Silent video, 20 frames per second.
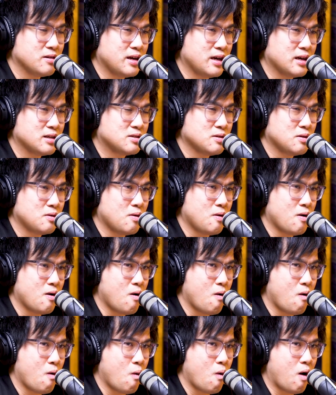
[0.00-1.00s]
Okay. So
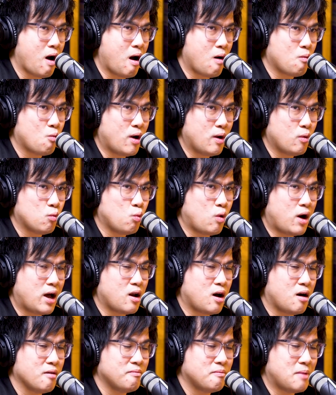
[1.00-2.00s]
what
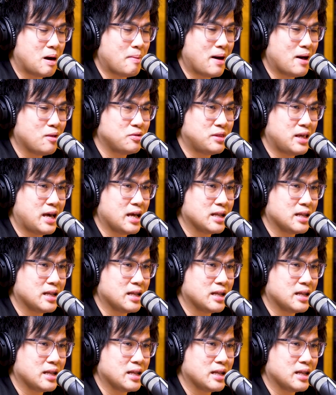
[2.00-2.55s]
about